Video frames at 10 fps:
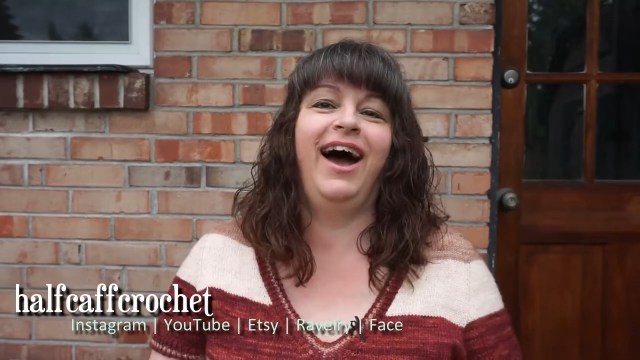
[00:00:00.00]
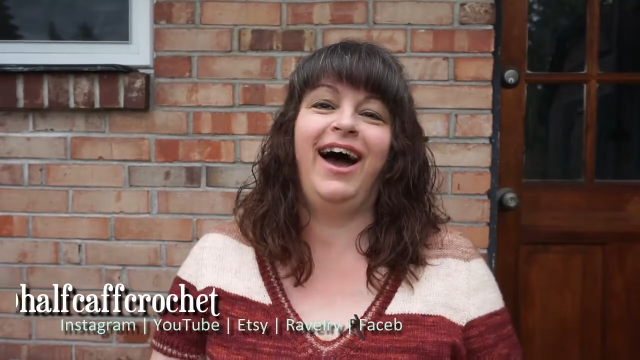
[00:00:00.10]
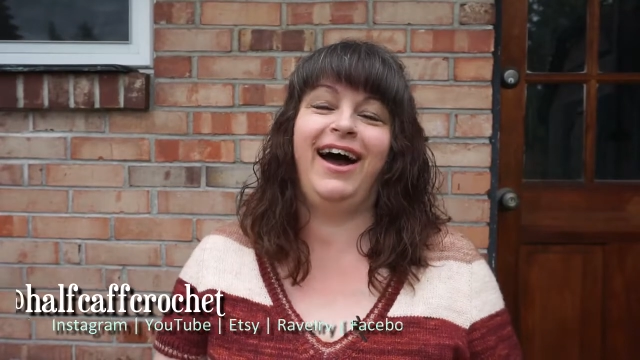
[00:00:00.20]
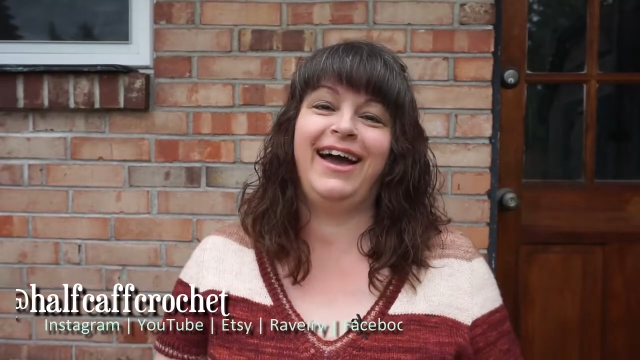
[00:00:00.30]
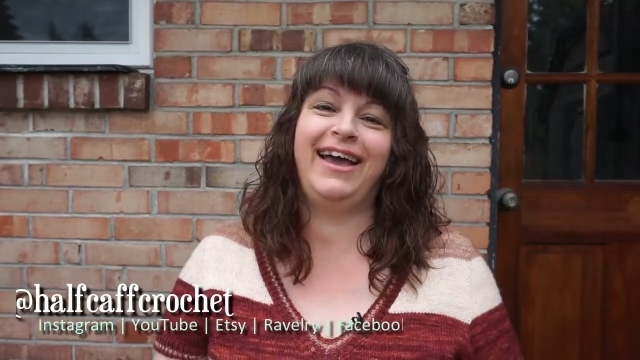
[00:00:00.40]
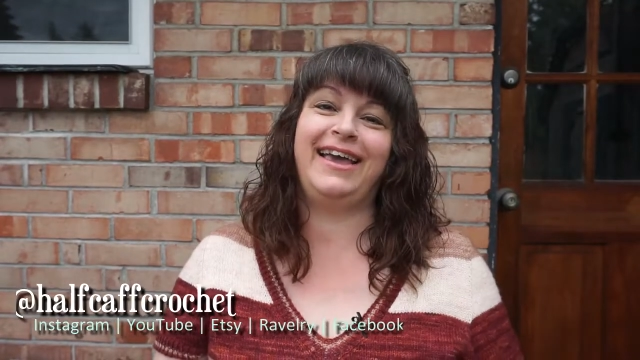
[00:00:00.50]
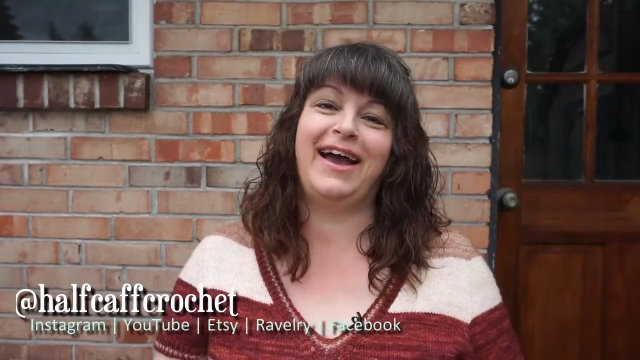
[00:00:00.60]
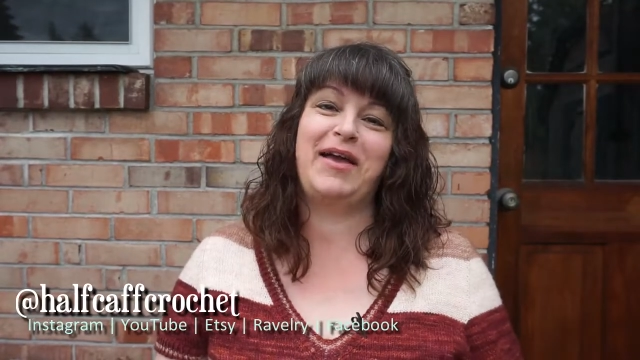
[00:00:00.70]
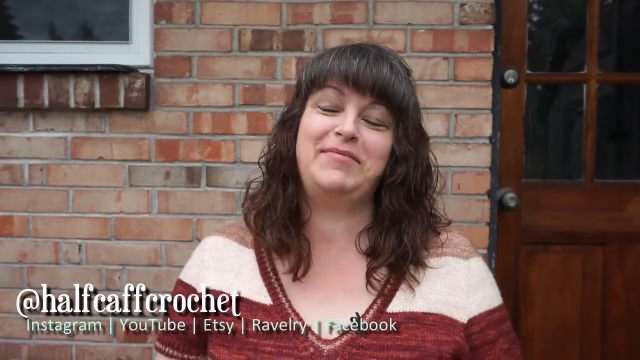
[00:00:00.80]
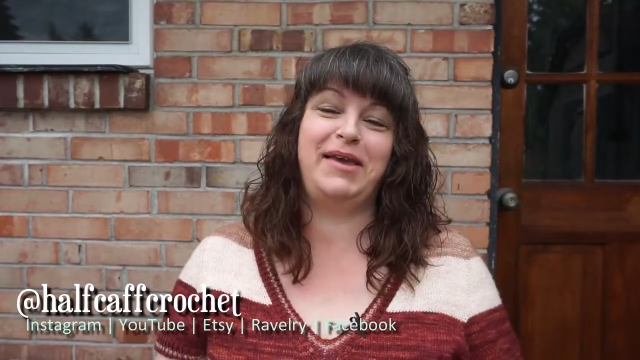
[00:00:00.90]
Hi,
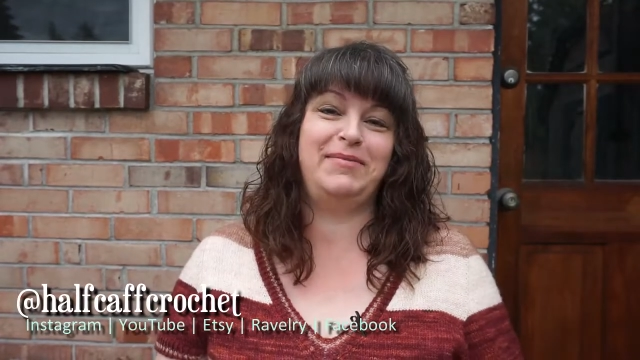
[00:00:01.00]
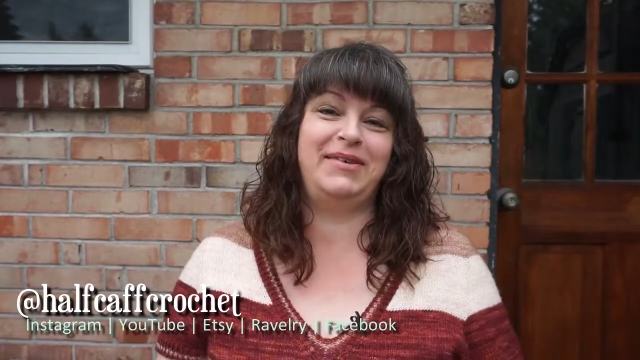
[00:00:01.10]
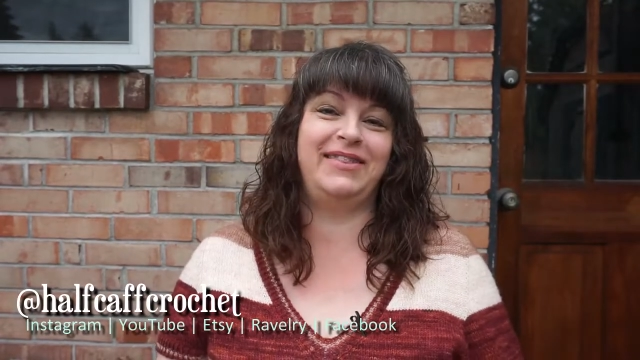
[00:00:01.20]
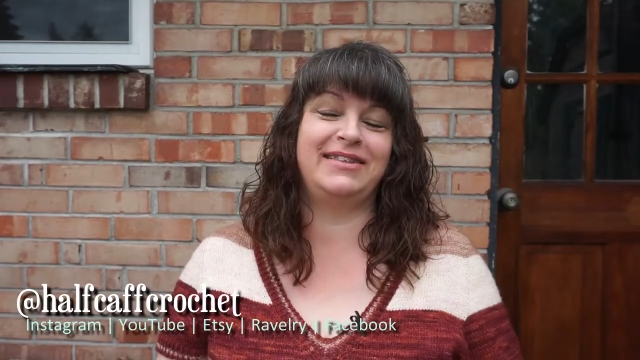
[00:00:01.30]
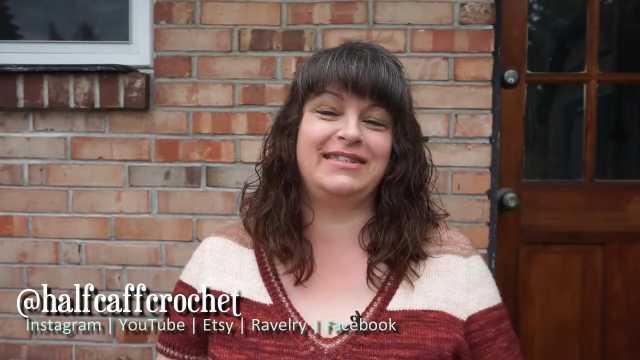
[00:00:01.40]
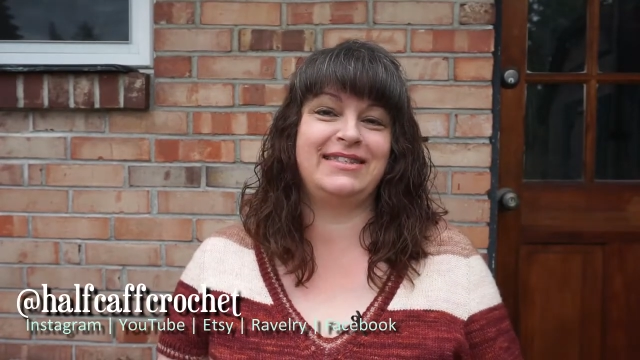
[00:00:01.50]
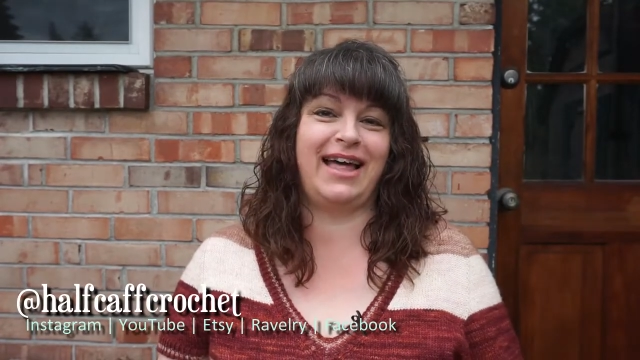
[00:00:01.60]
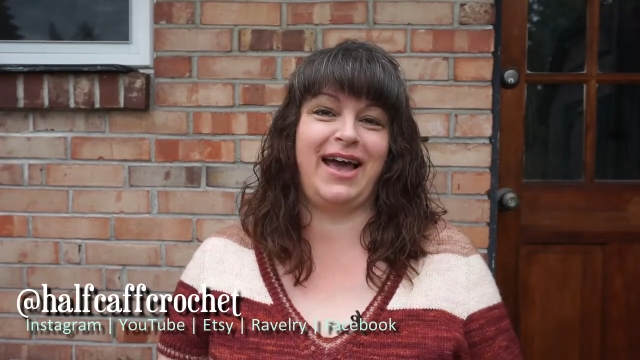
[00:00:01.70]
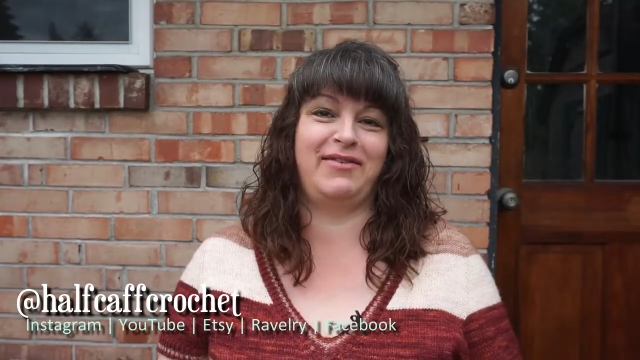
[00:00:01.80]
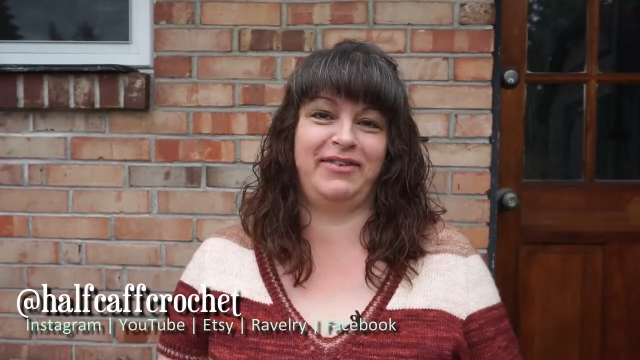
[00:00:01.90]
I'm Amy, and this is the
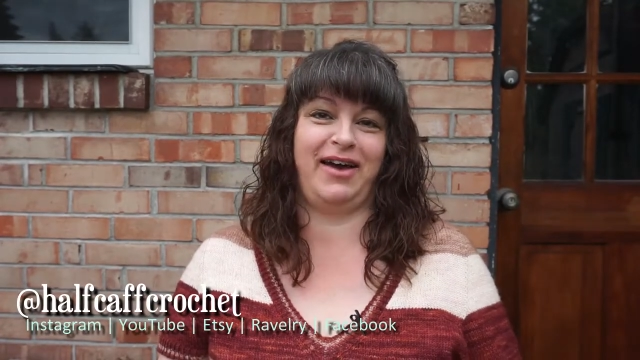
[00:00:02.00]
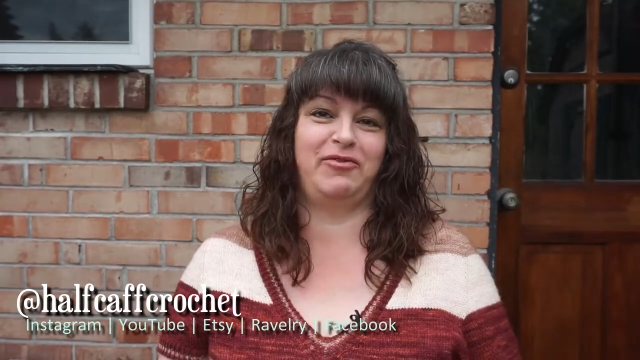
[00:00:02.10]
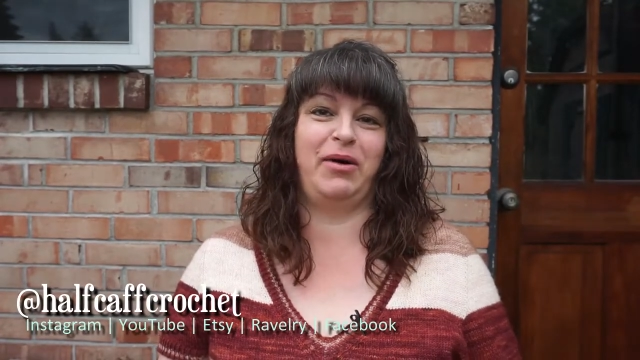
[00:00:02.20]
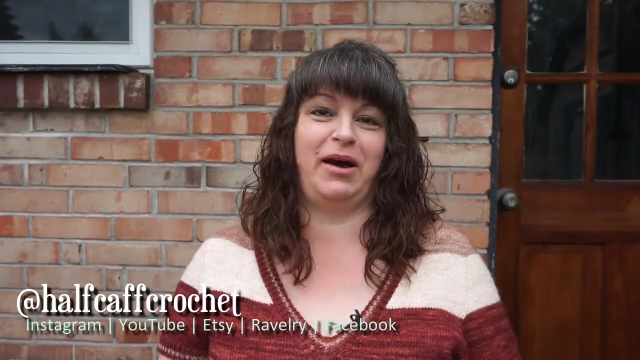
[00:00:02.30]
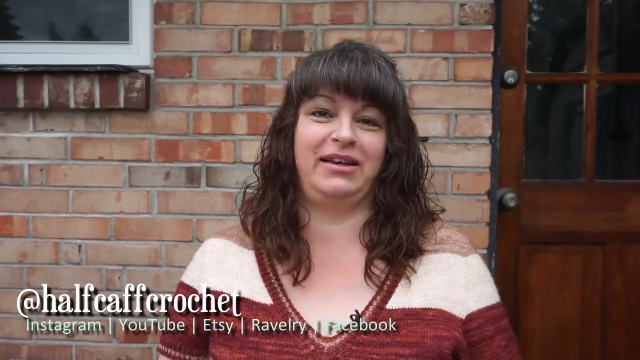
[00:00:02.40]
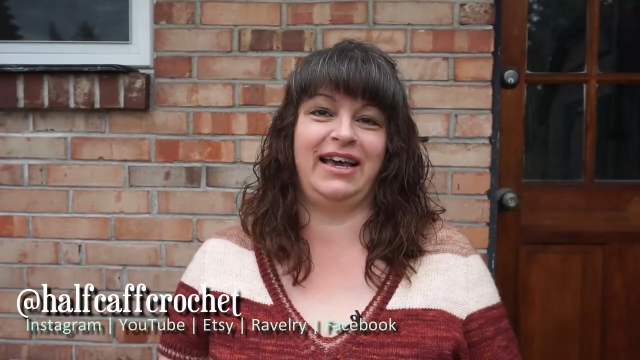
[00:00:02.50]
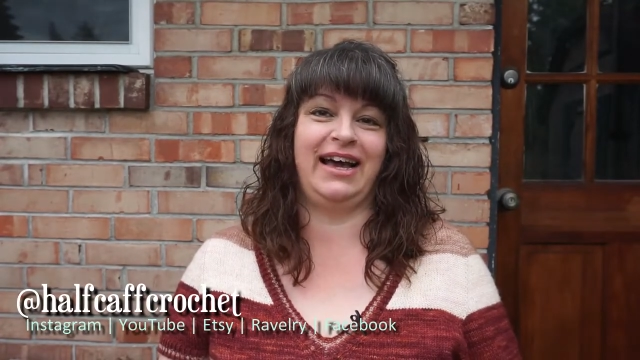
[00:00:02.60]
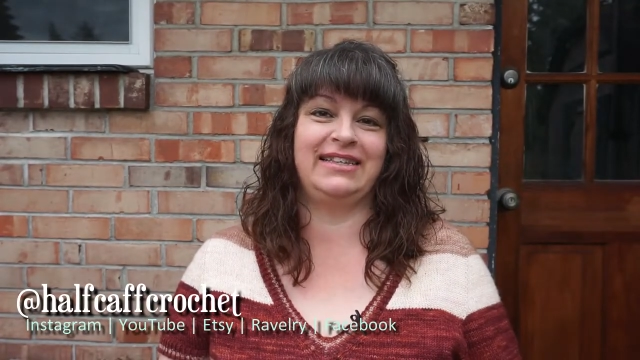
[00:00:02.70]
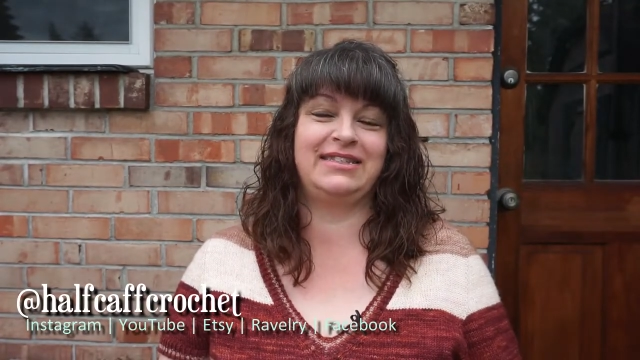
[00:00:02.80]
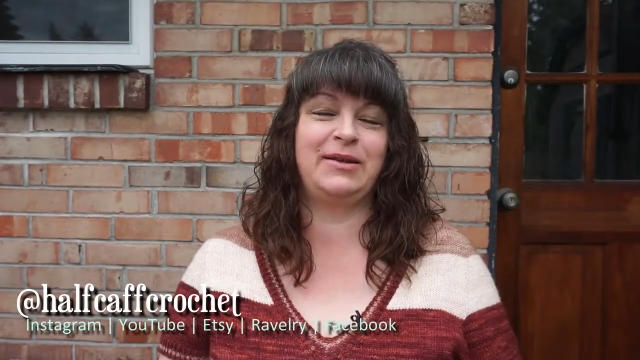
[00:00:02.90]
Half Caff
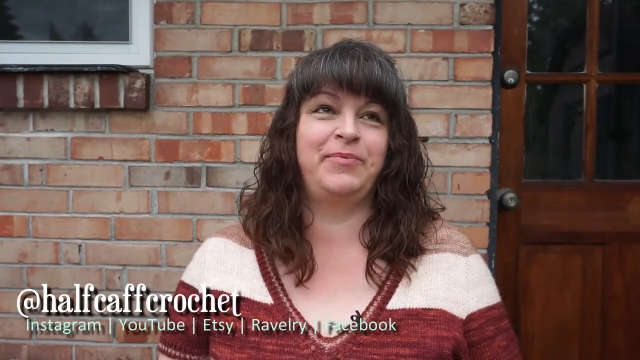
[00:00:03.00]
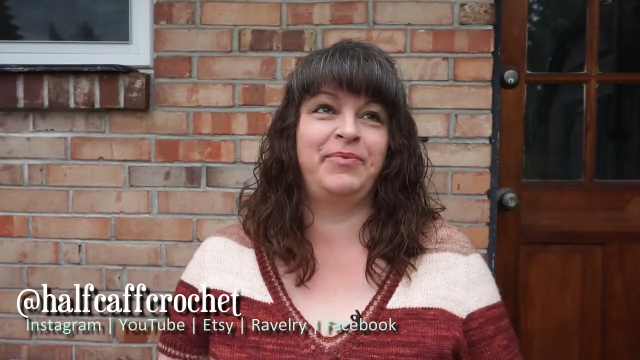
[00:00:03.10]
podcast.